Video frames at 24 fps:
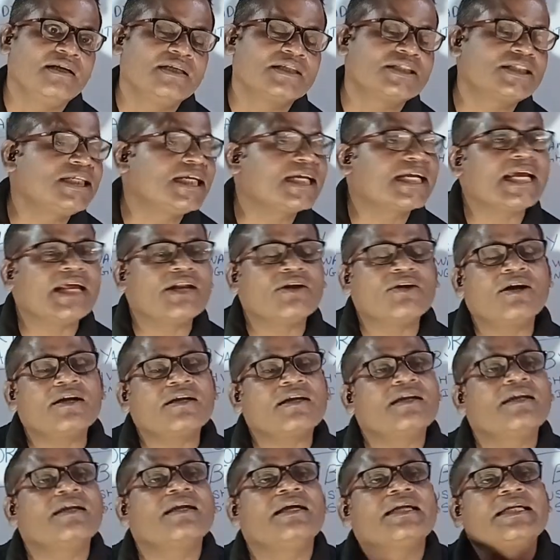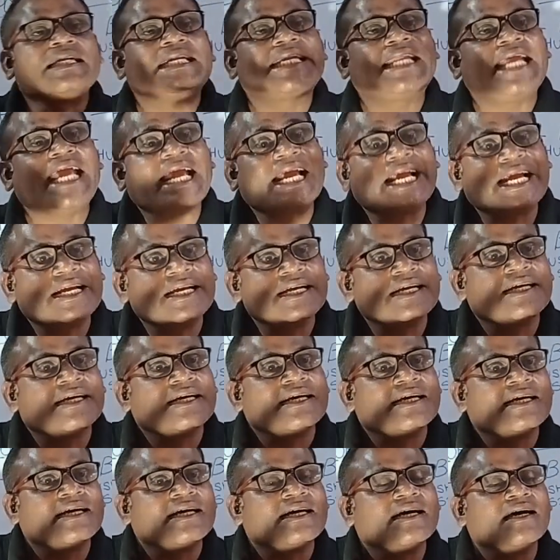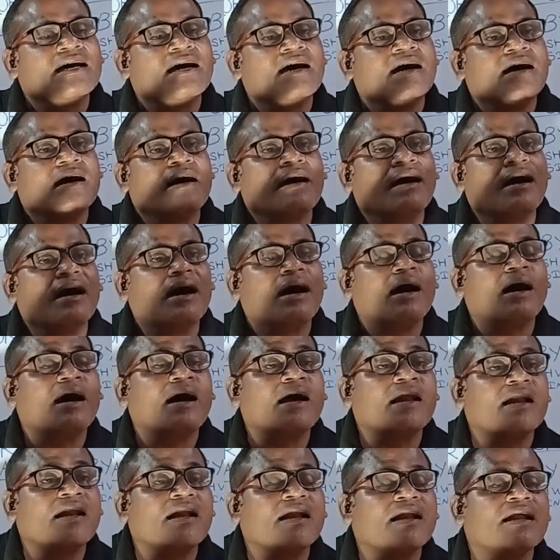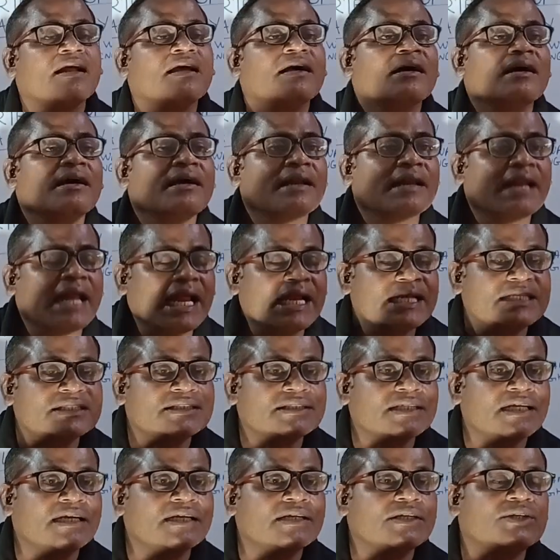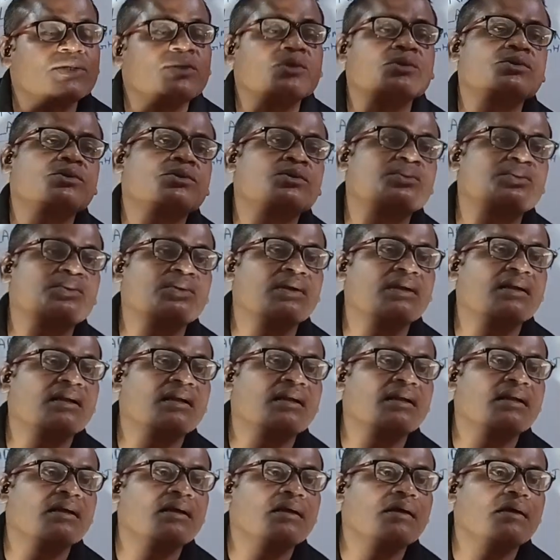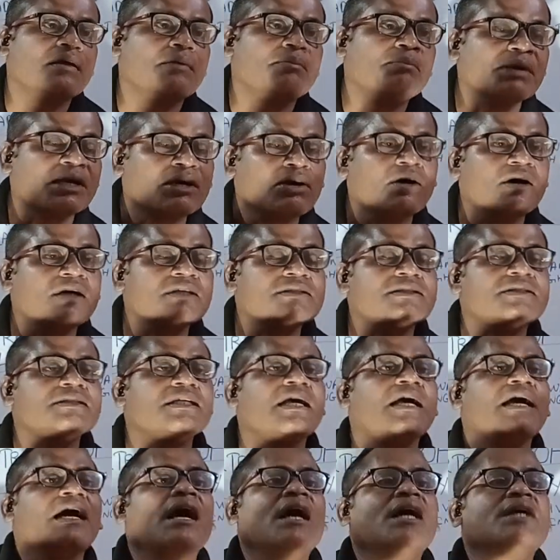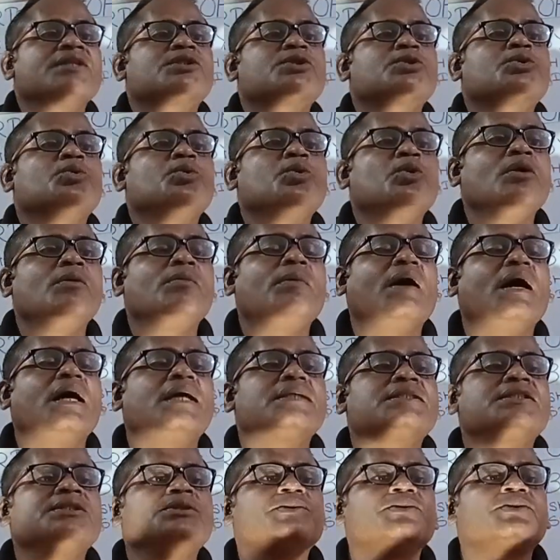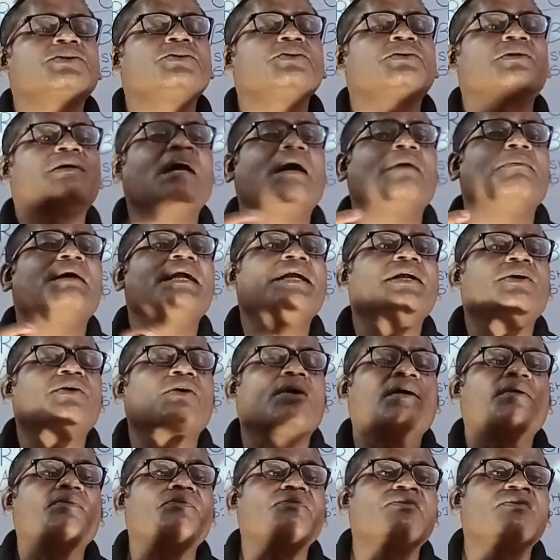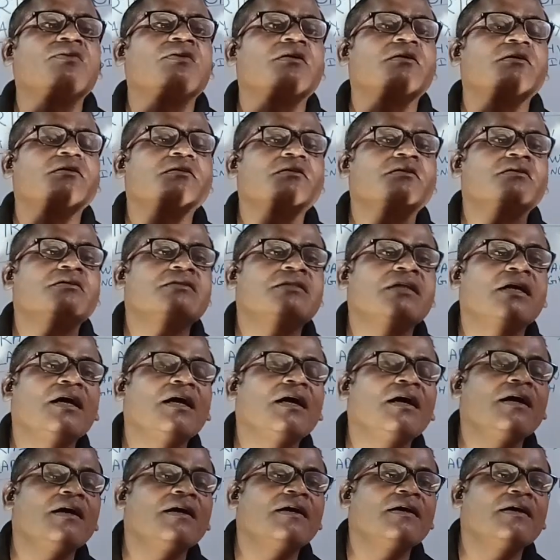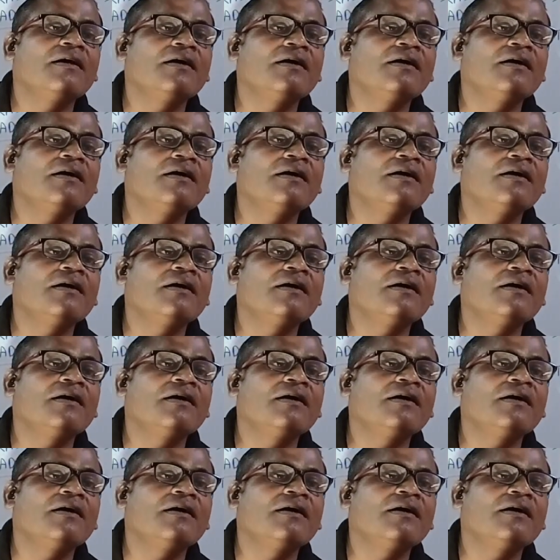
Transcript: She cannot take her grandson to school, because a school bus used to come and drop the